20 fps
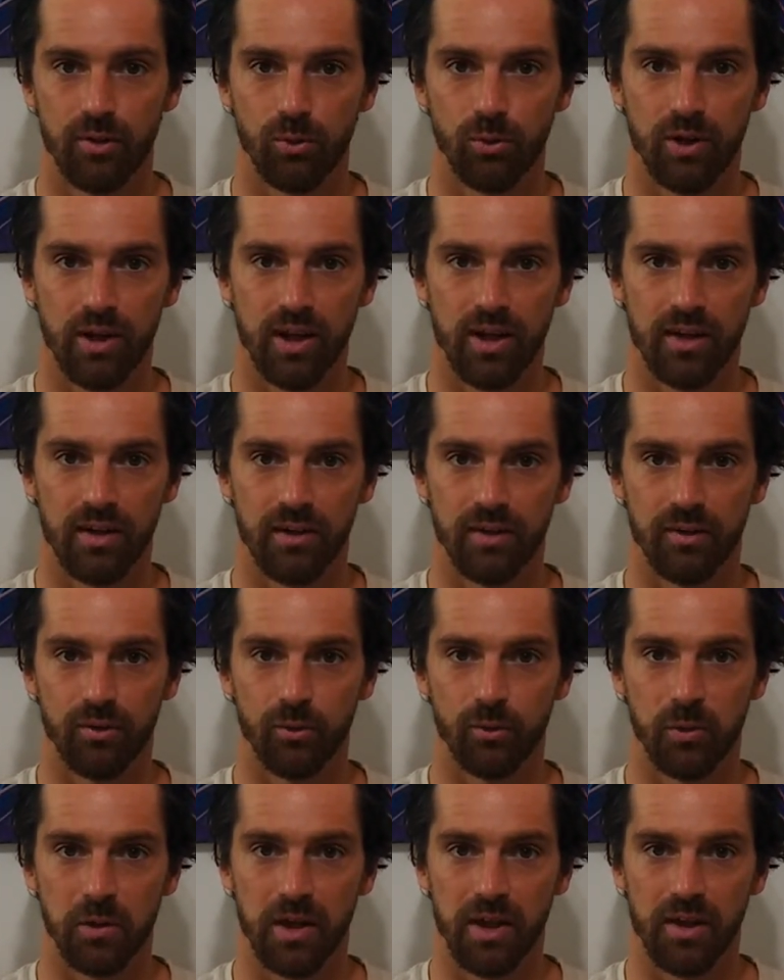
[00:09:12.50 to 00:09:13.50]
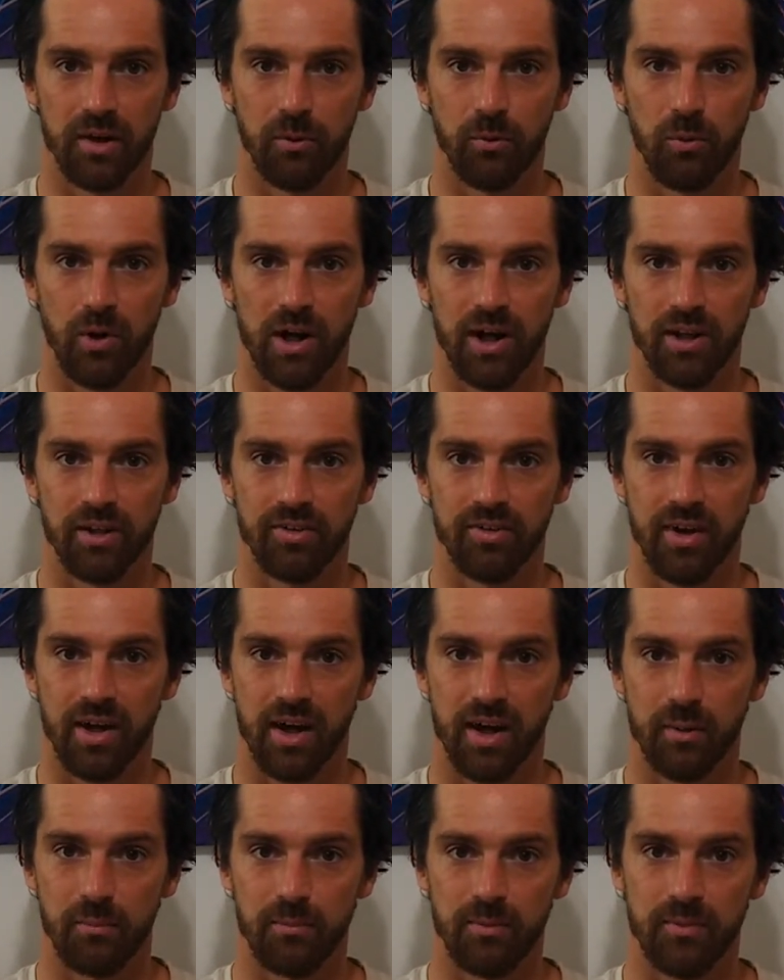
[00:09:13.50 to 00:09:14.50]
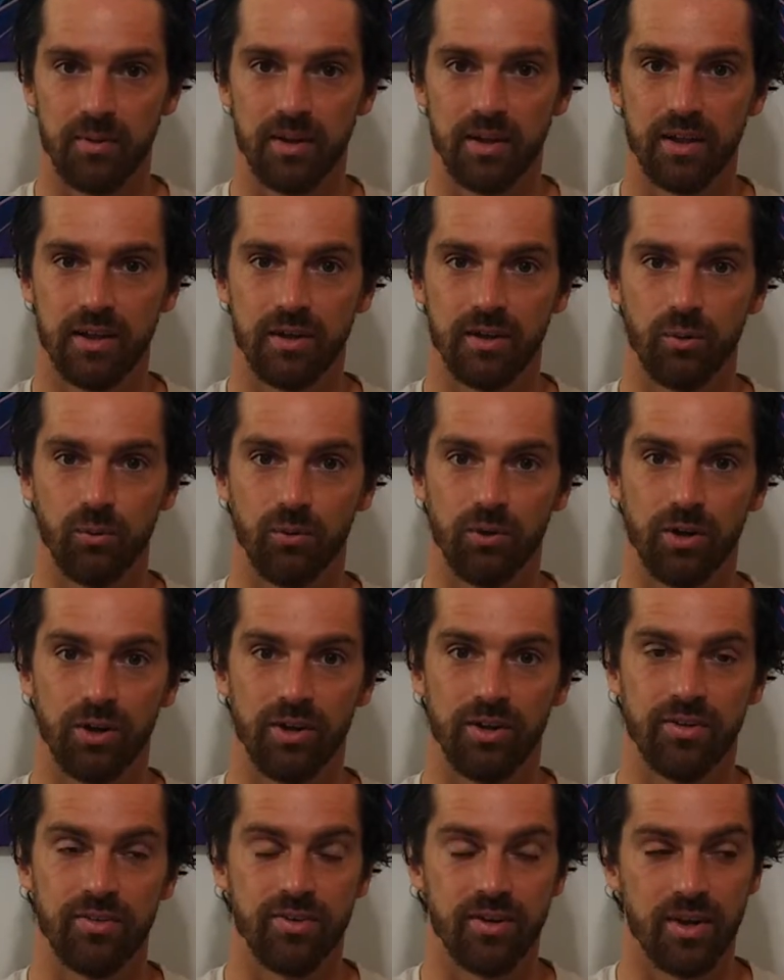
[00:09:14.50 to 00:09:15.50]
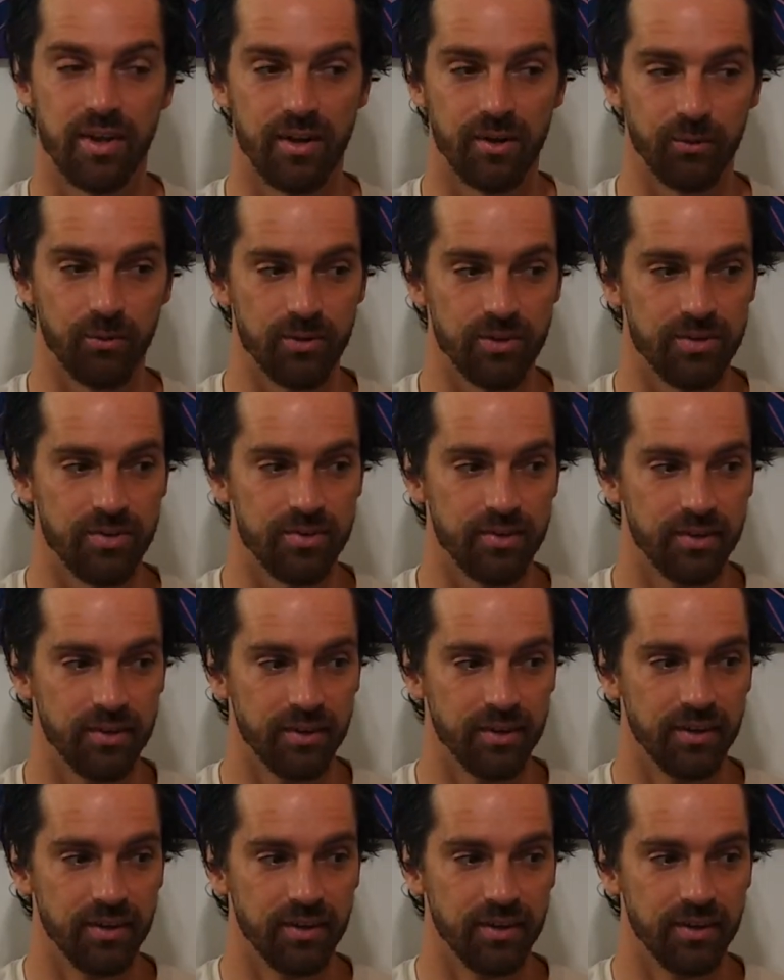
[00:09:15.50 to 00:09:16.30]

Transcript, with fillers: we had we had a wild time in the woods, and it was